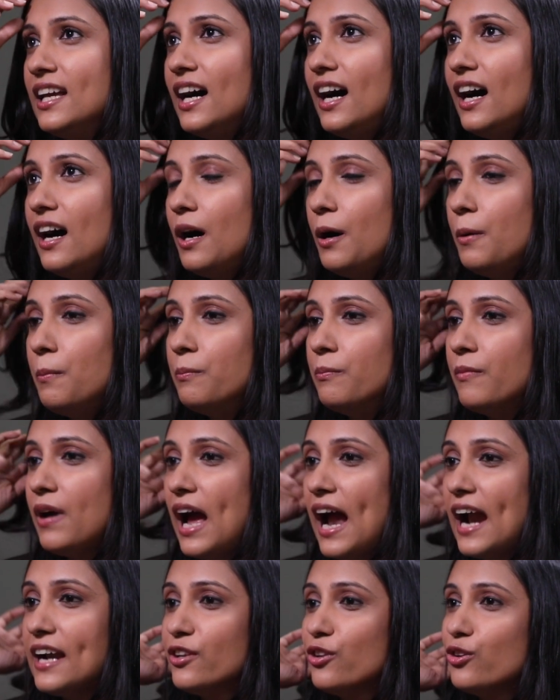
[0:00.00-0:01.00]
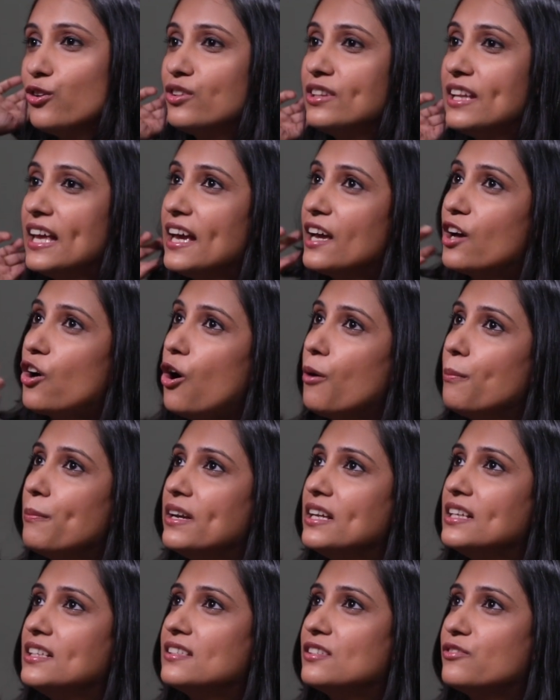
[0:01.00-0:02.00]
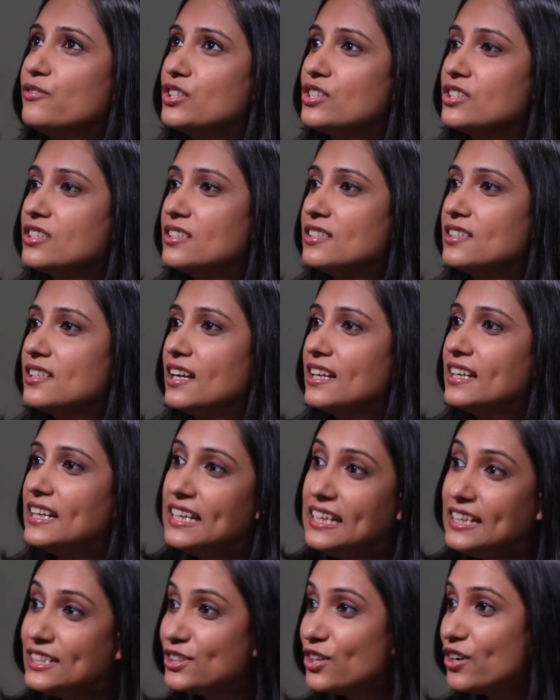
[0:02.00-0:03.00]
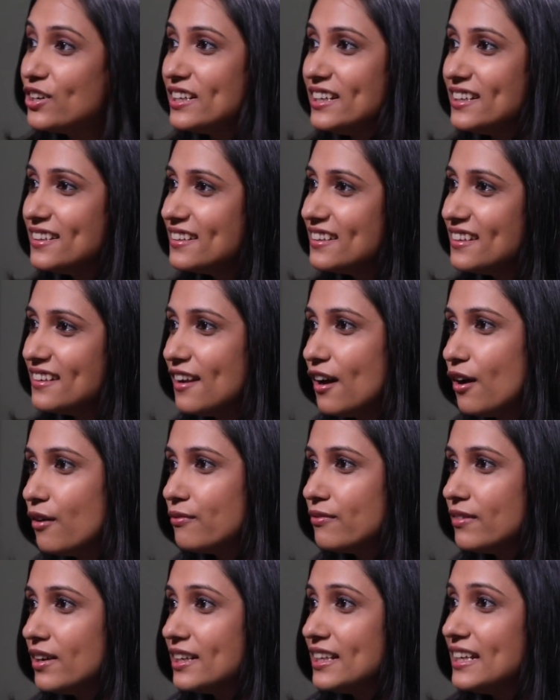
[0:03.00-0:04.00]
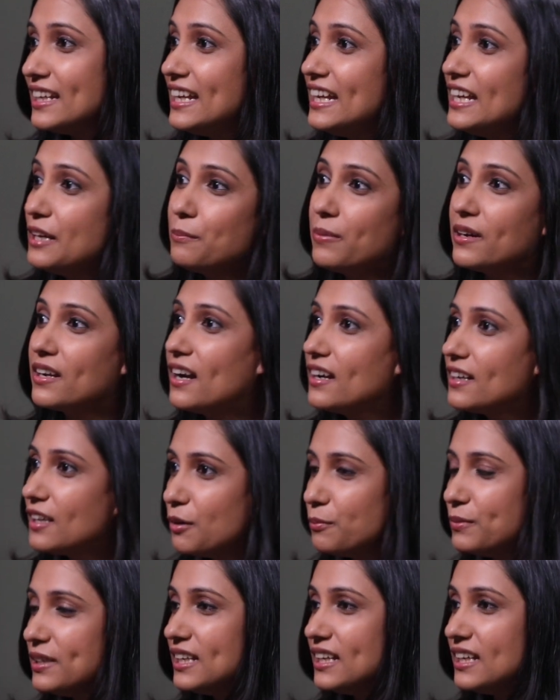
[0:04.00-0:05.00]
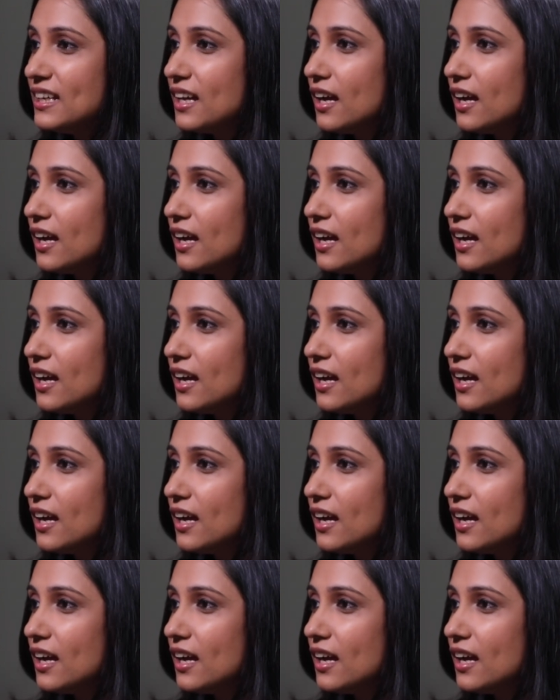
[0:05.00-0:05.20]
And their comments, which is, "Arey, he's not eaten enough. Arey, ek paratha bhi nahi